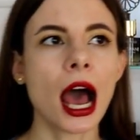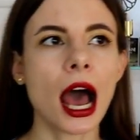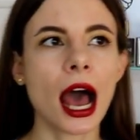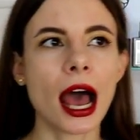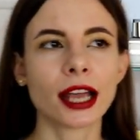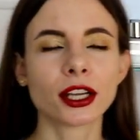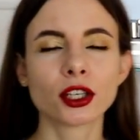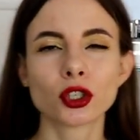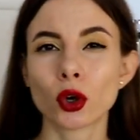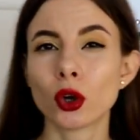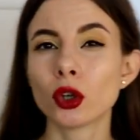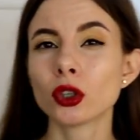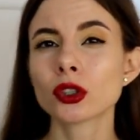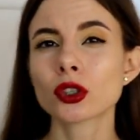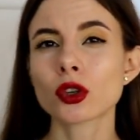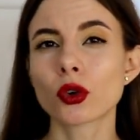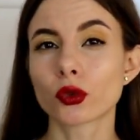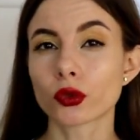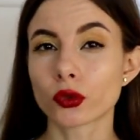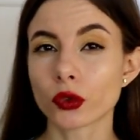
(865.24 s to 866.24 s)
I
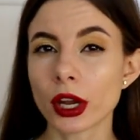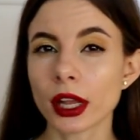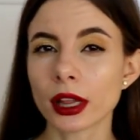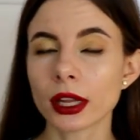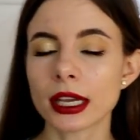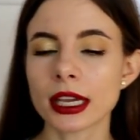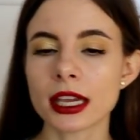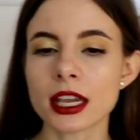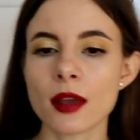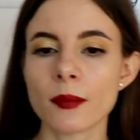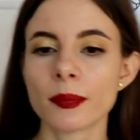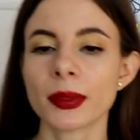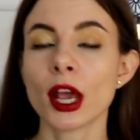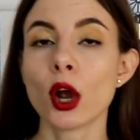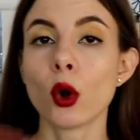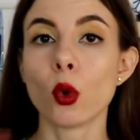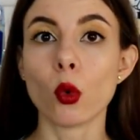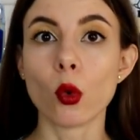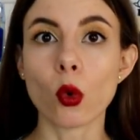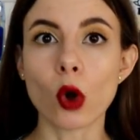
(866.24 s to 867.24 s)
don't really
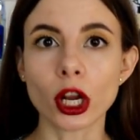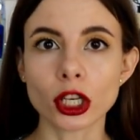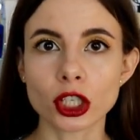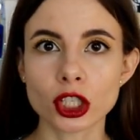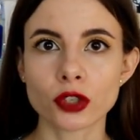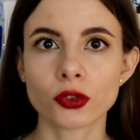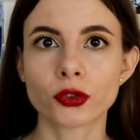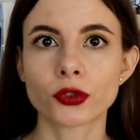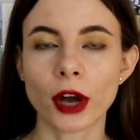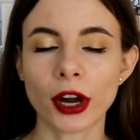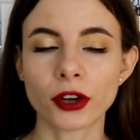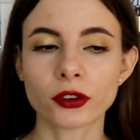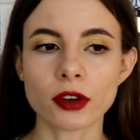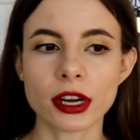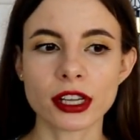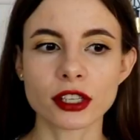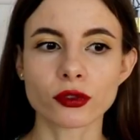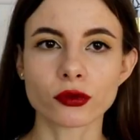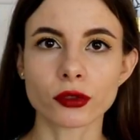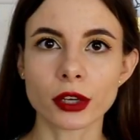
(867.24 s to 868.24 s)
watch
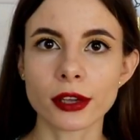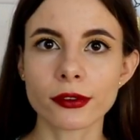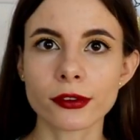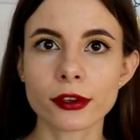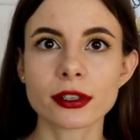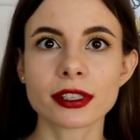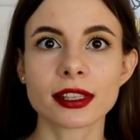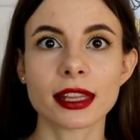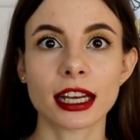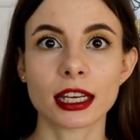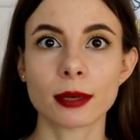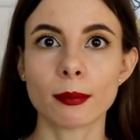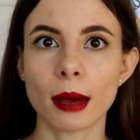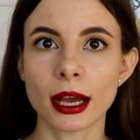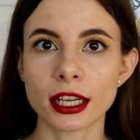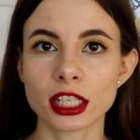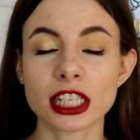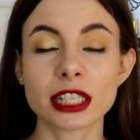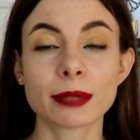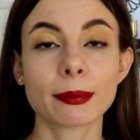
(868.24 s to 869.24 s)
fragrance reviews that
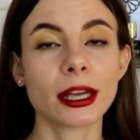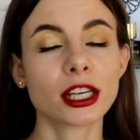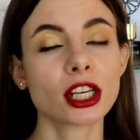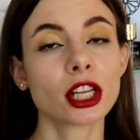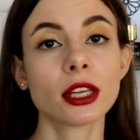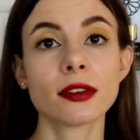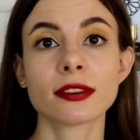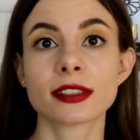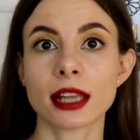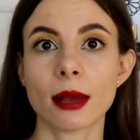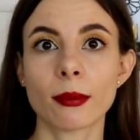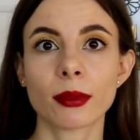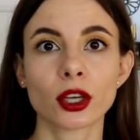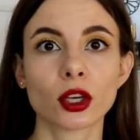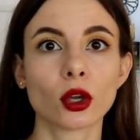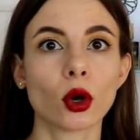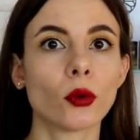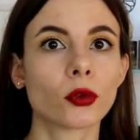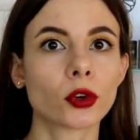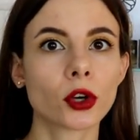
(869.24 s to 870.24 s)
much, especially if
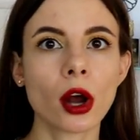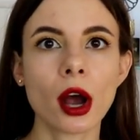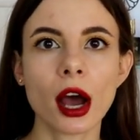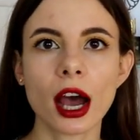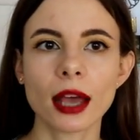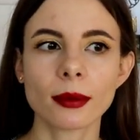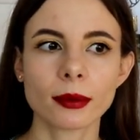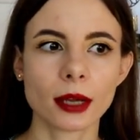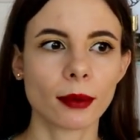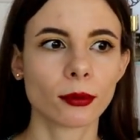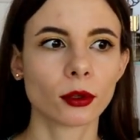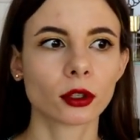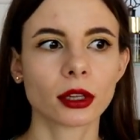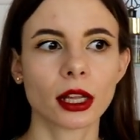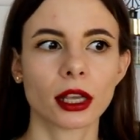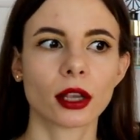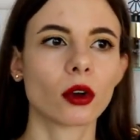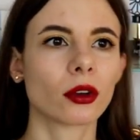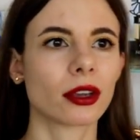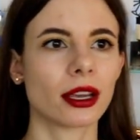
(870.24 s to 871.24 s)
something overhyped. I'm not
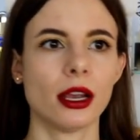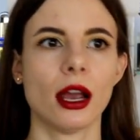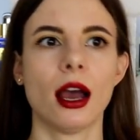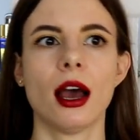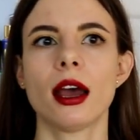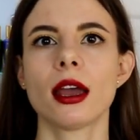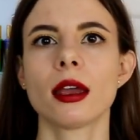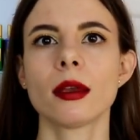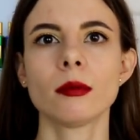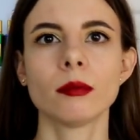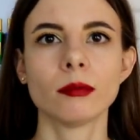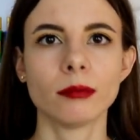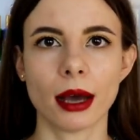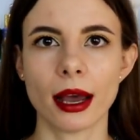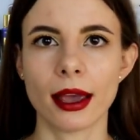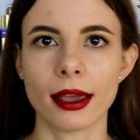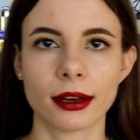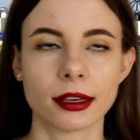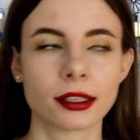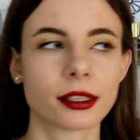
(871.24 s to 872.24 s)
like, okay, I am
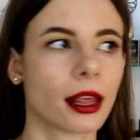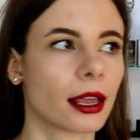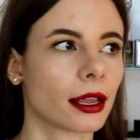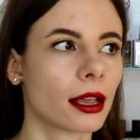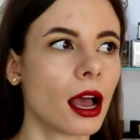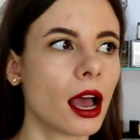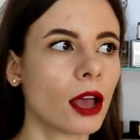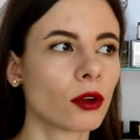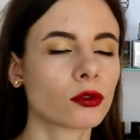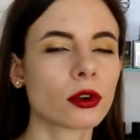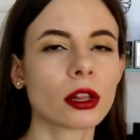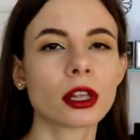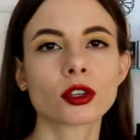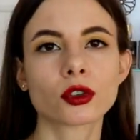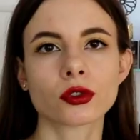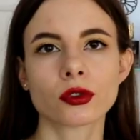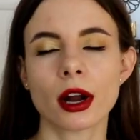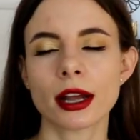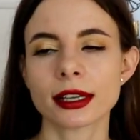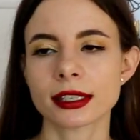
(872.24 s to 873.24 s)
buying it. Like, I really
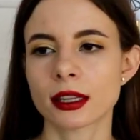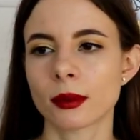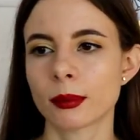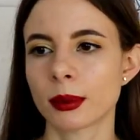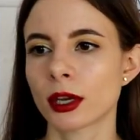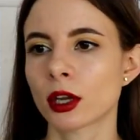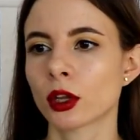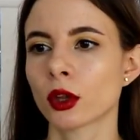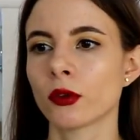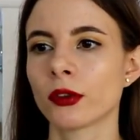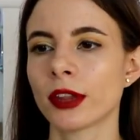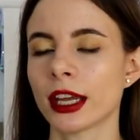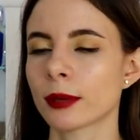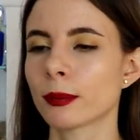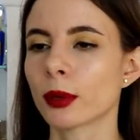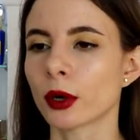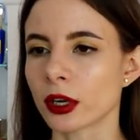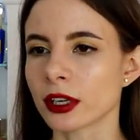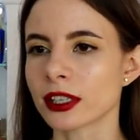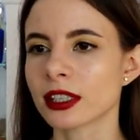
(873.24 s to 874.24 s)
trust the opinion of that
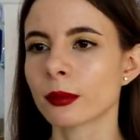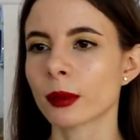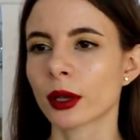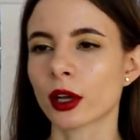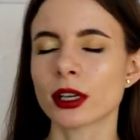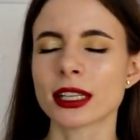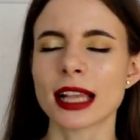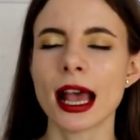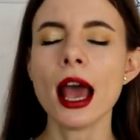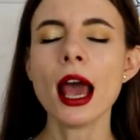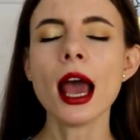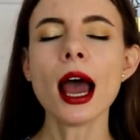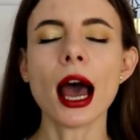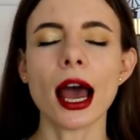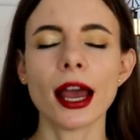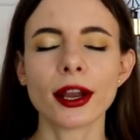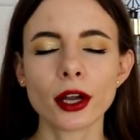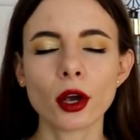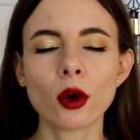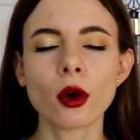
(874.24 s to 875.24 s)
person because
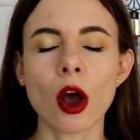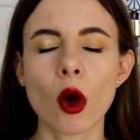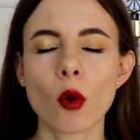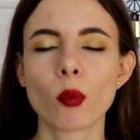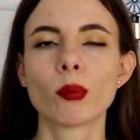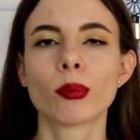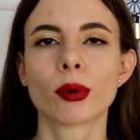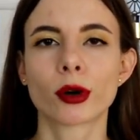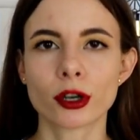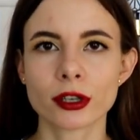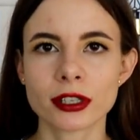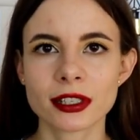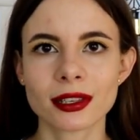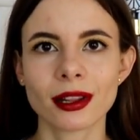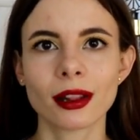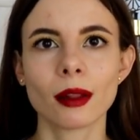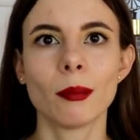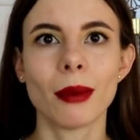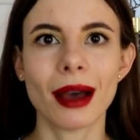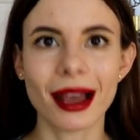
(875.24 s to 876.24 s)
I know how
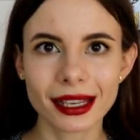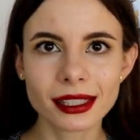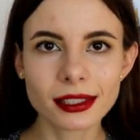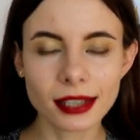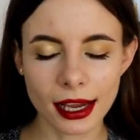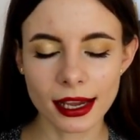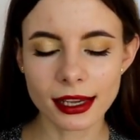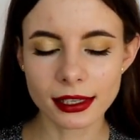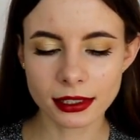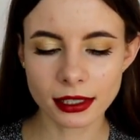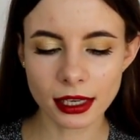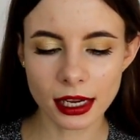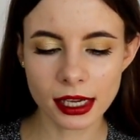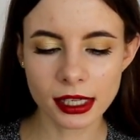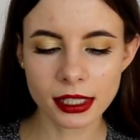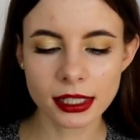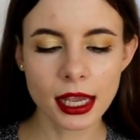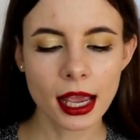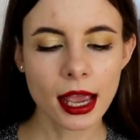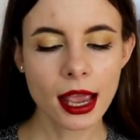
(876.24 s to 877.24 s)
personal my taste
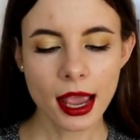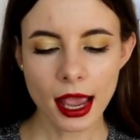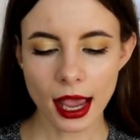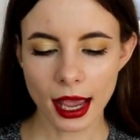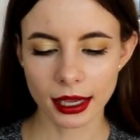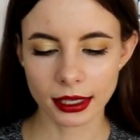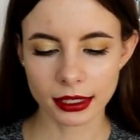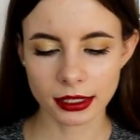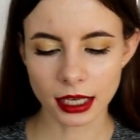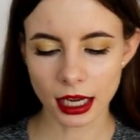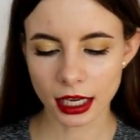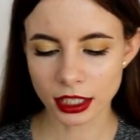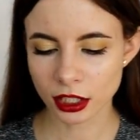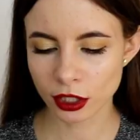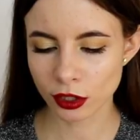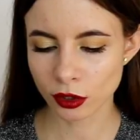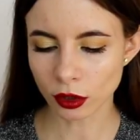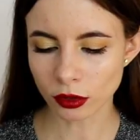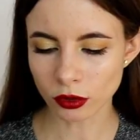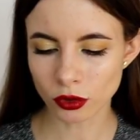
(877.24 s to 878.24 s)
is, and I
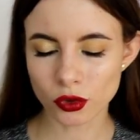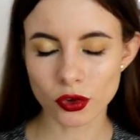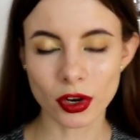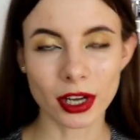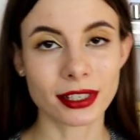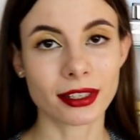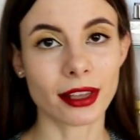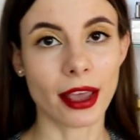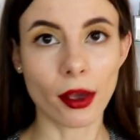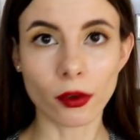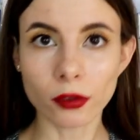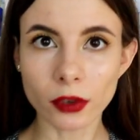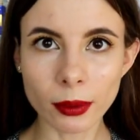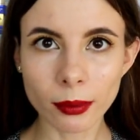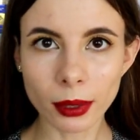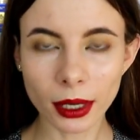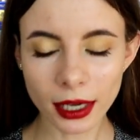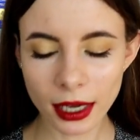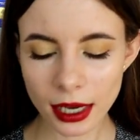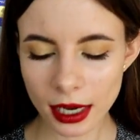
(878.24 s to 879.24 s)
just don't trust
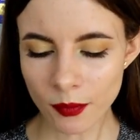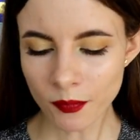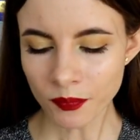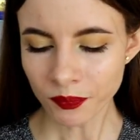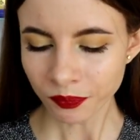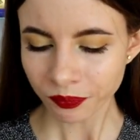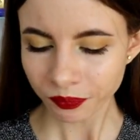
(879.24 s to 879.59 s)
everybody.